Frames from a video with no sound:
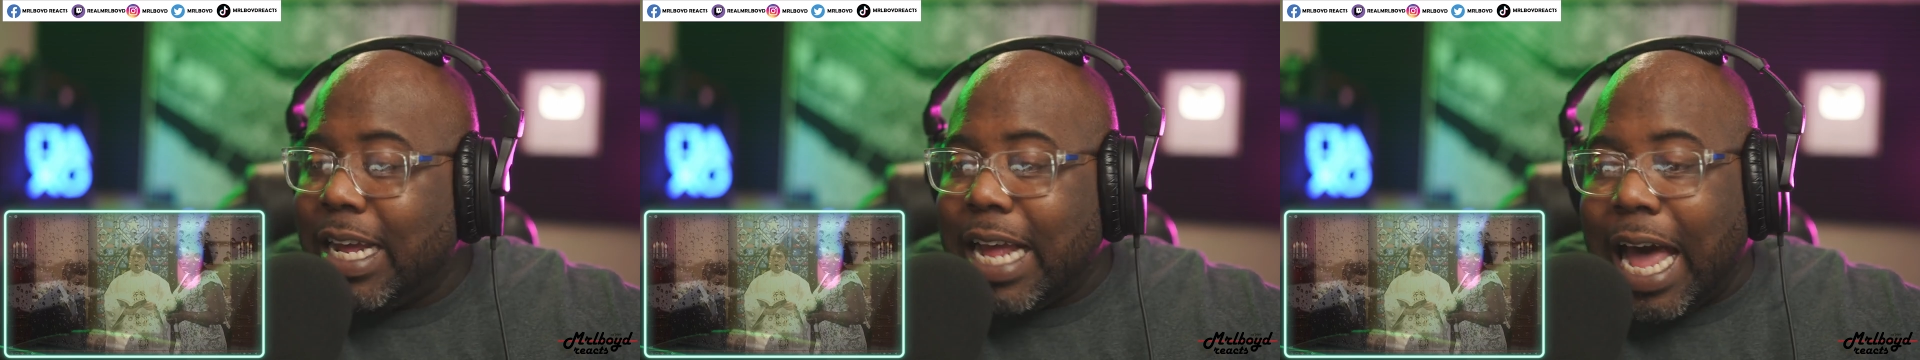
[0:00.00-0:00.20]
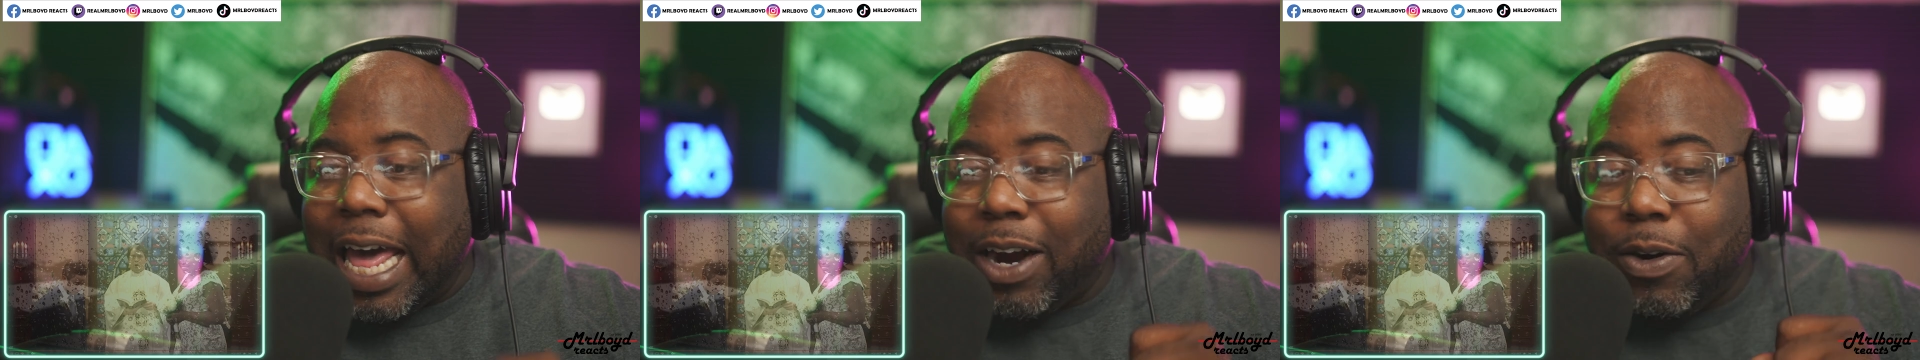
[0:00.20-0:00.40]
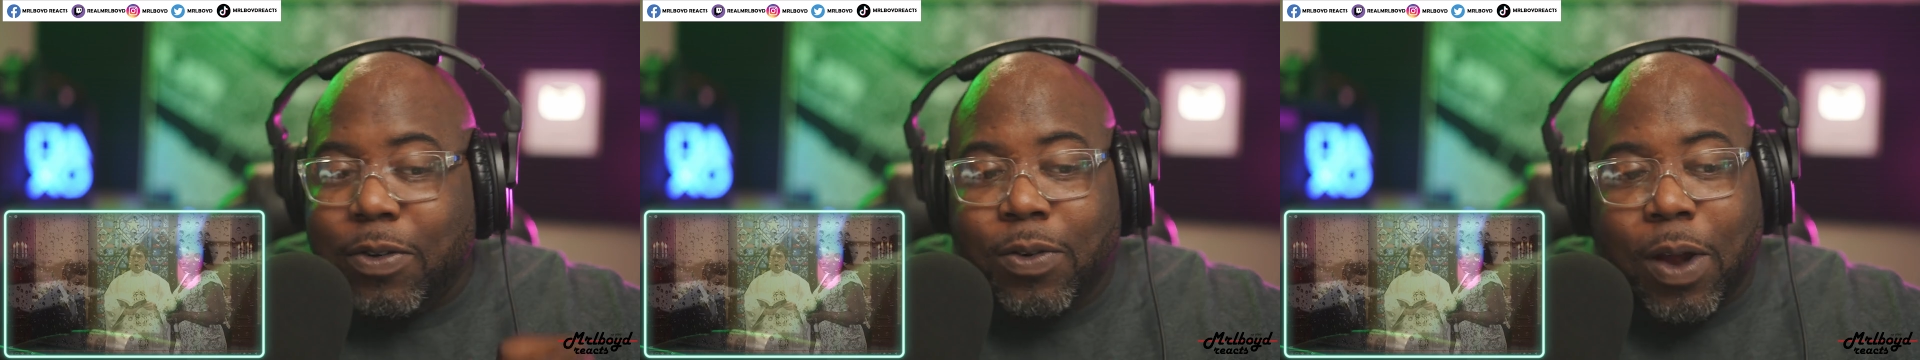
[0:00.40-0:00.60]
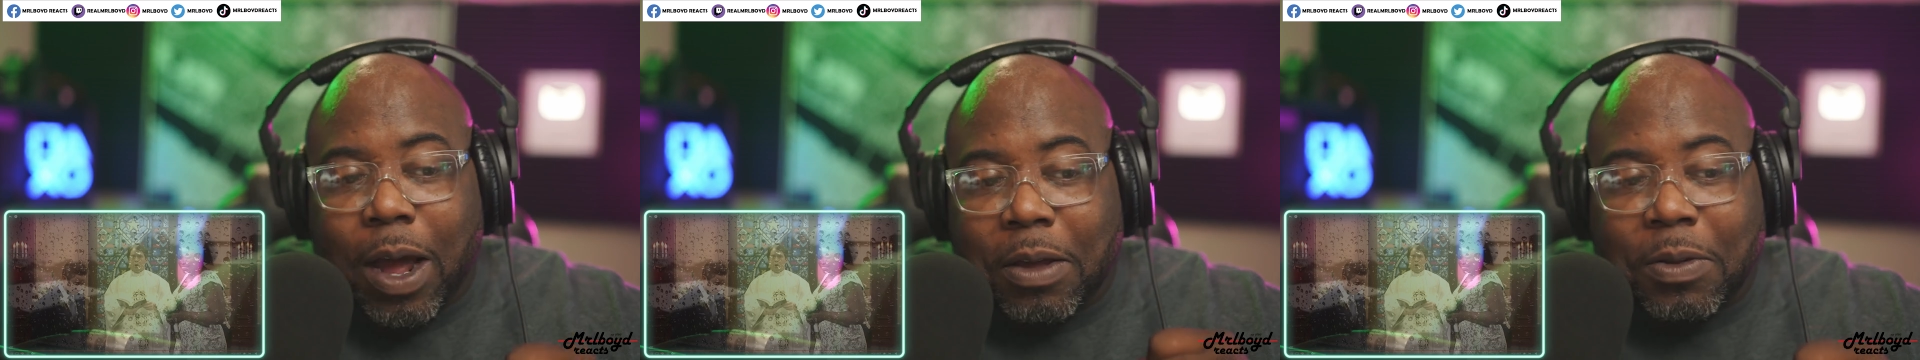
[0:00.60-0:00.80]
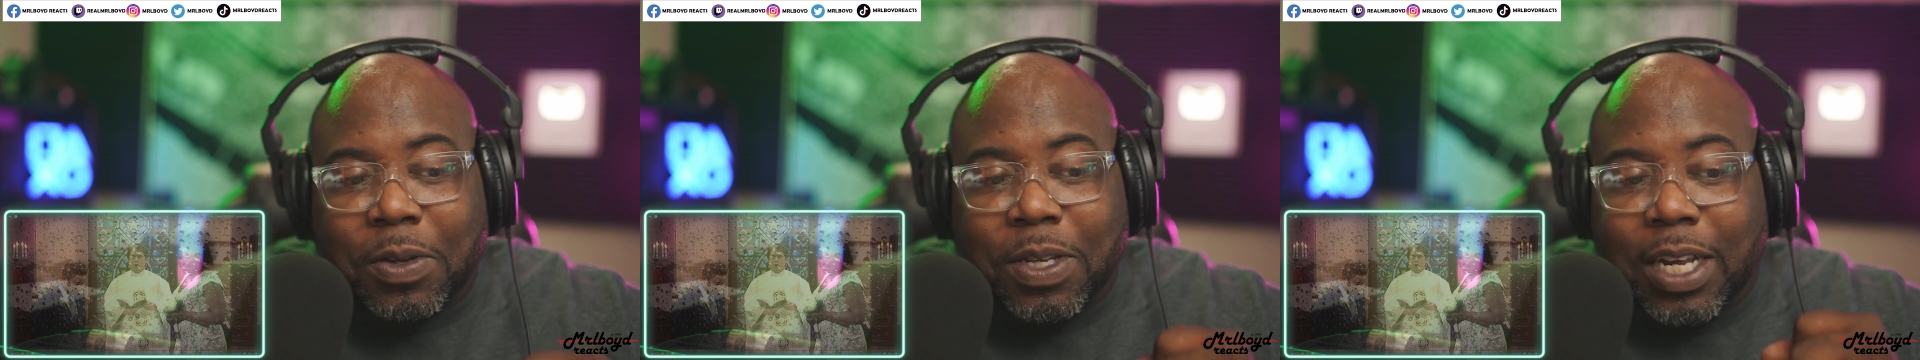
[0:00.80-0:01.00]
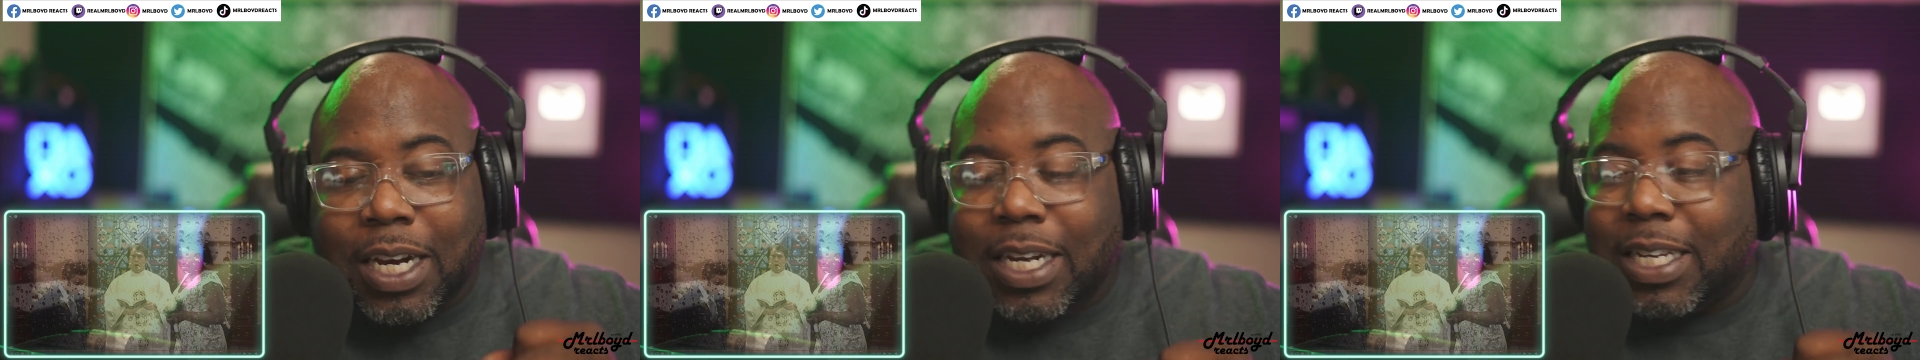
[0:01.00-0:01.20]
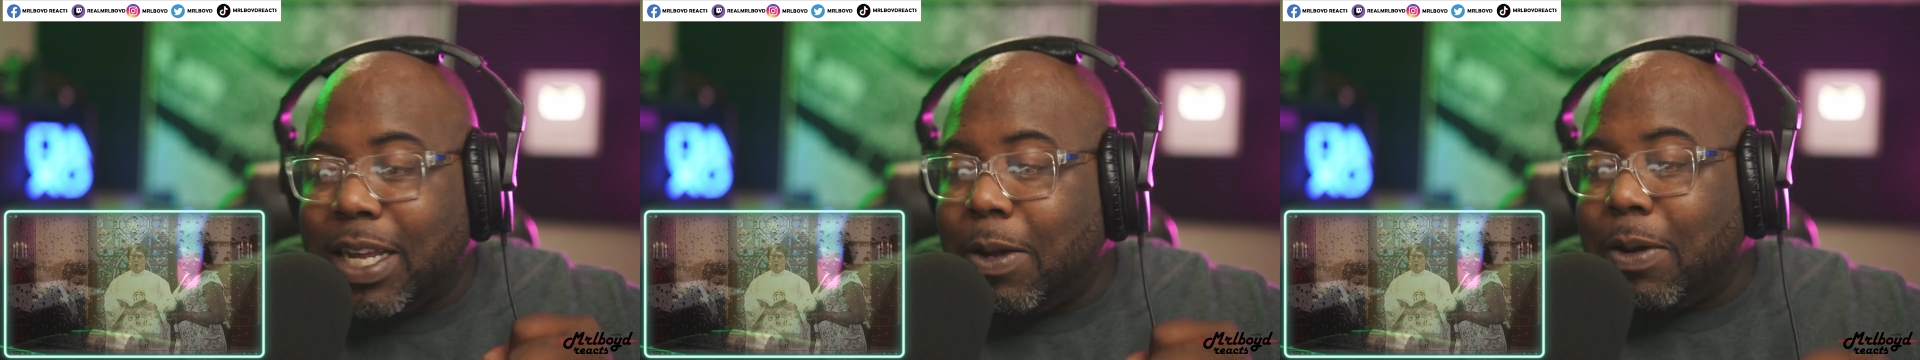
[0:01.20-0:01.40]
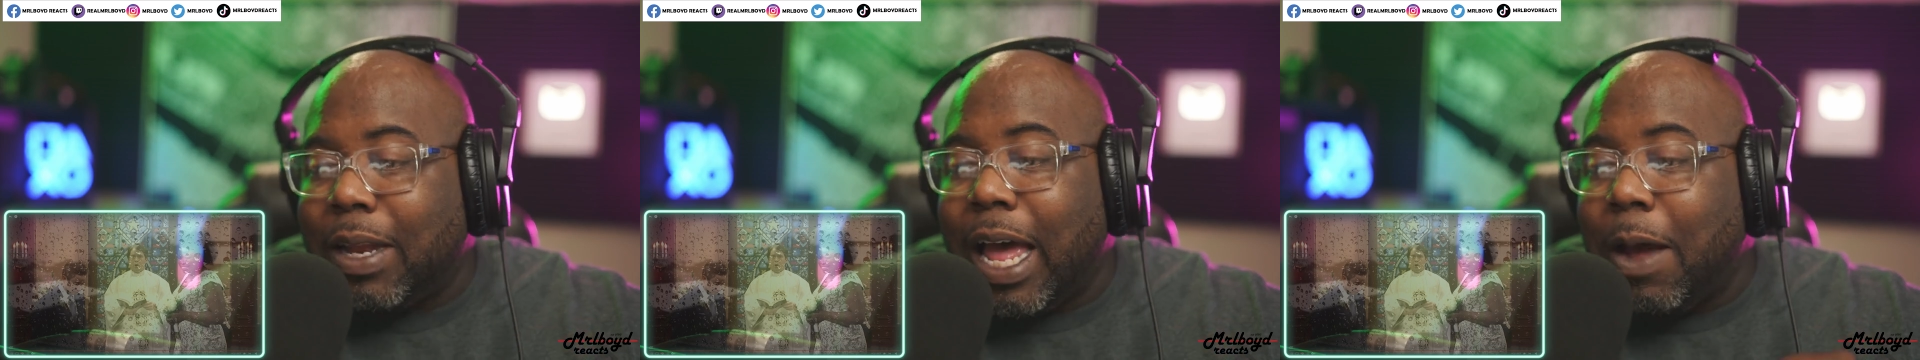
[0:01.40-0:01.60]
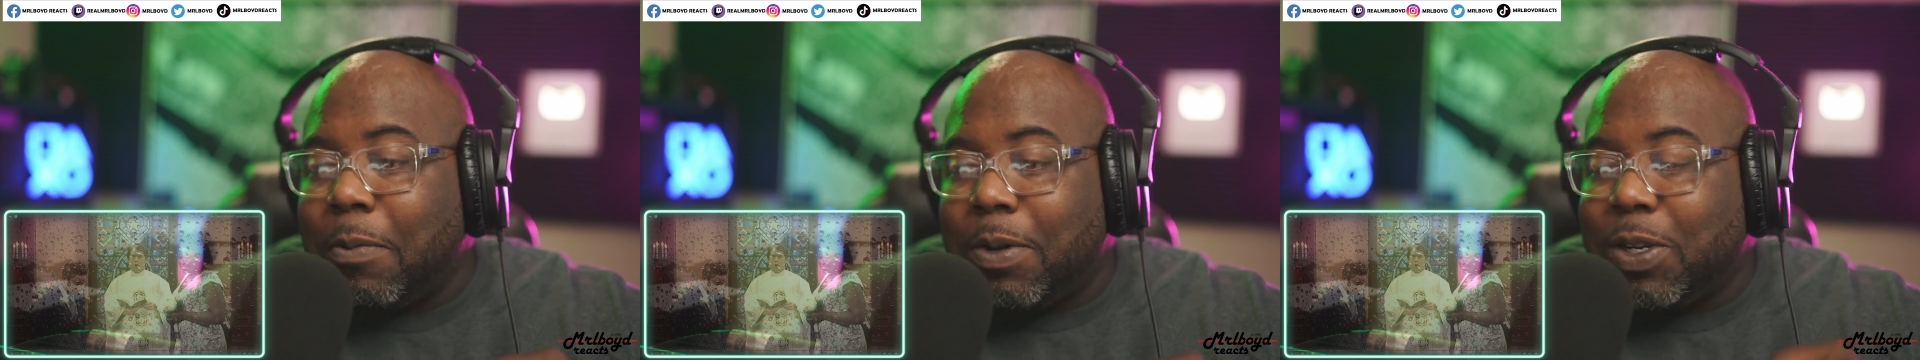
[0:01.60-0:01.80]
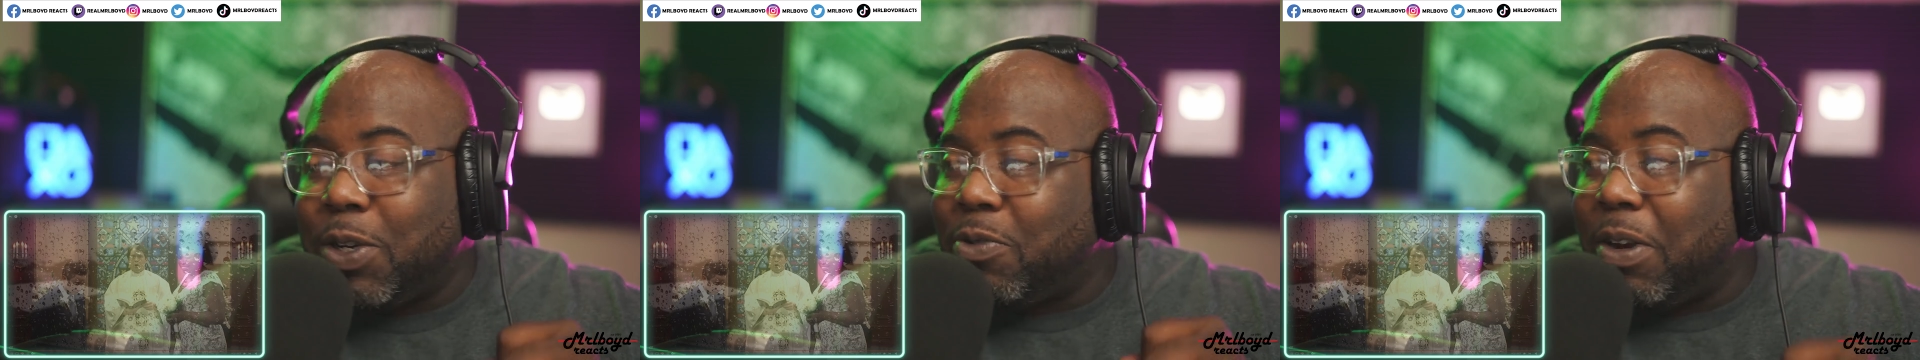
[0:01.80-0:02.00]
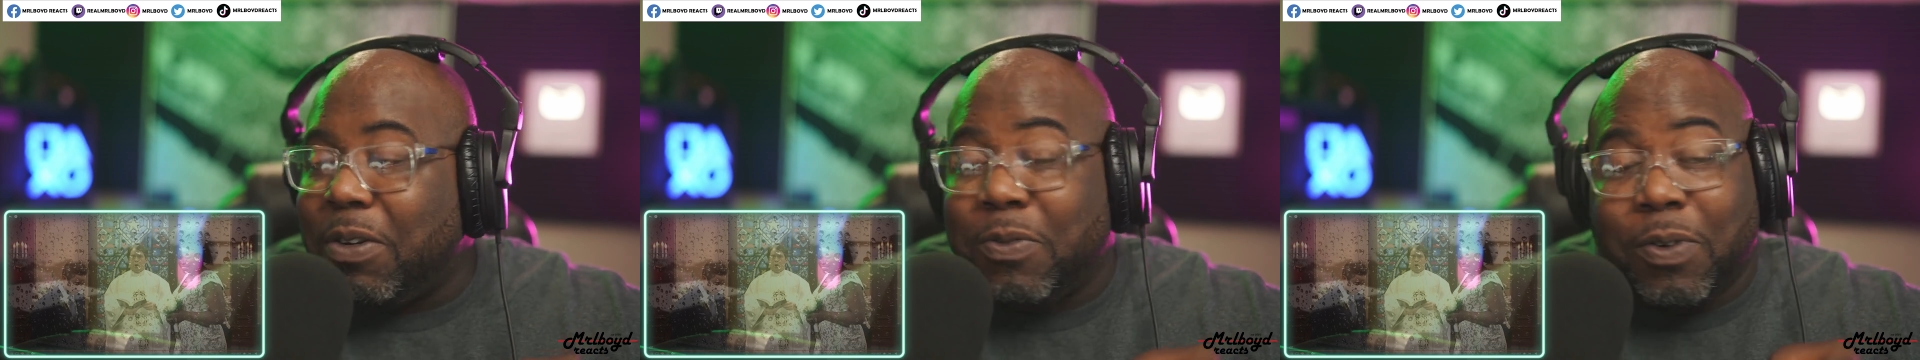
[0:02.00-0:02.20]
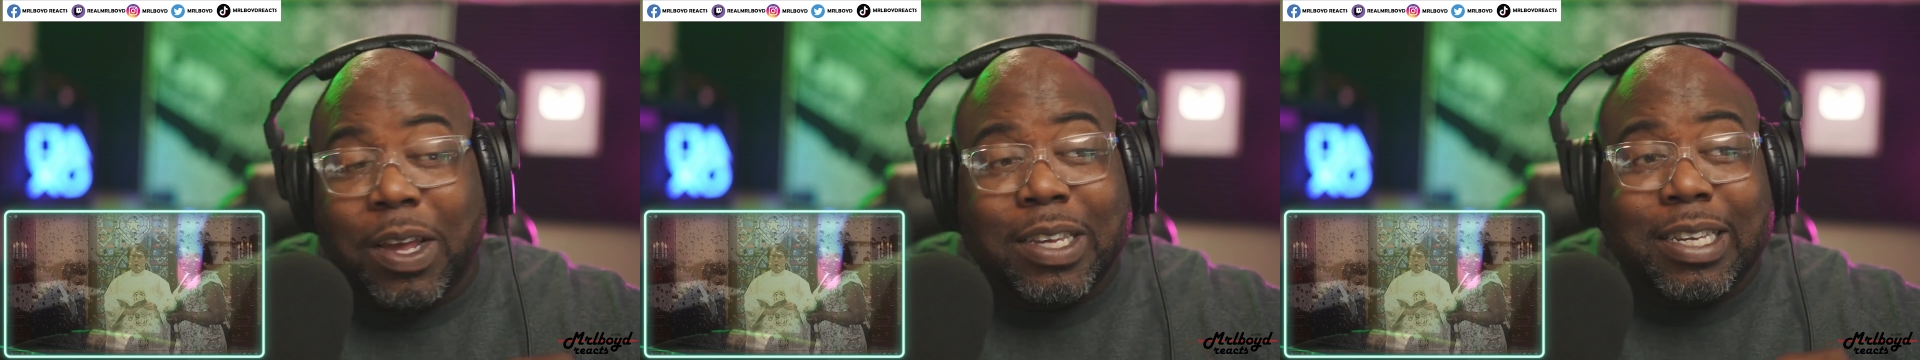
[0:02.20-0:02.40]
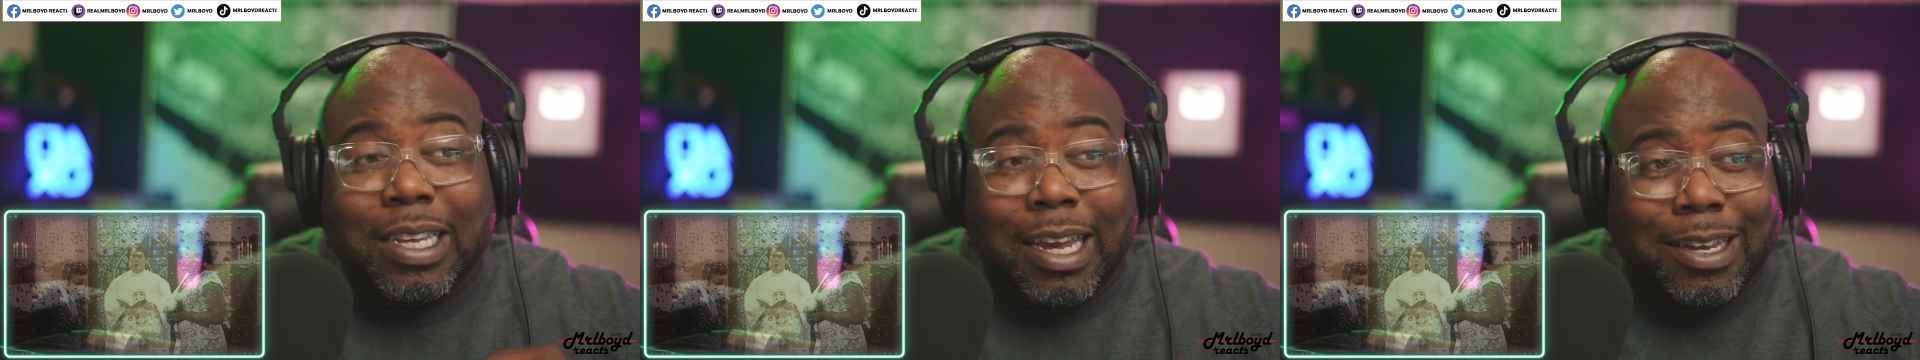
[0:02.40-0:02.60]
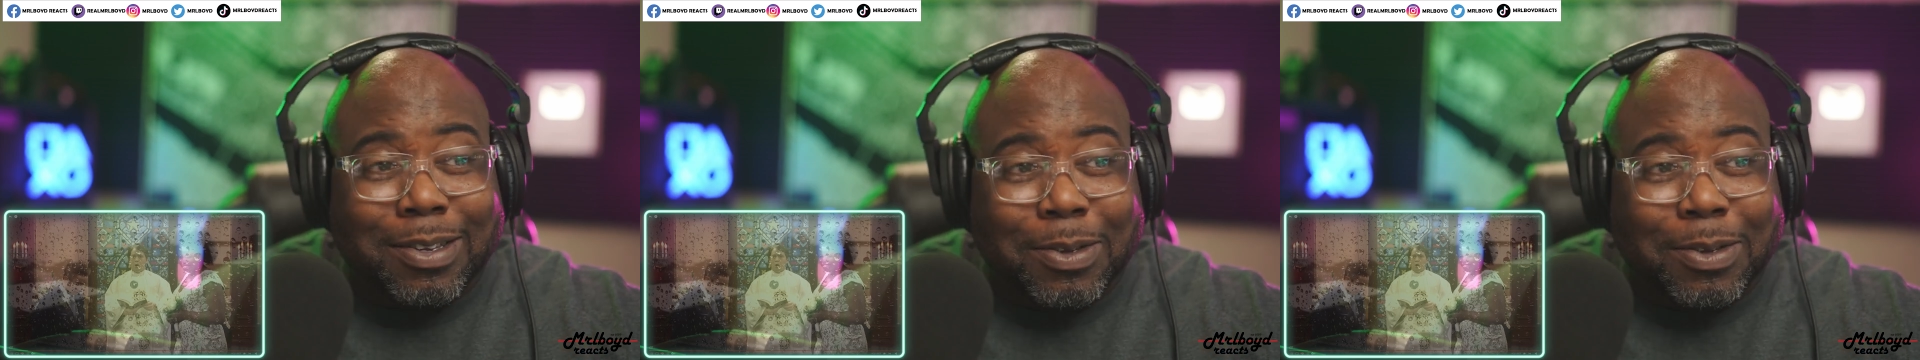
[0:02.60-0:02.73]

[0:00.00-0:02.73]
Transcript: I don't even know how you said this out loud with a straight face, guys.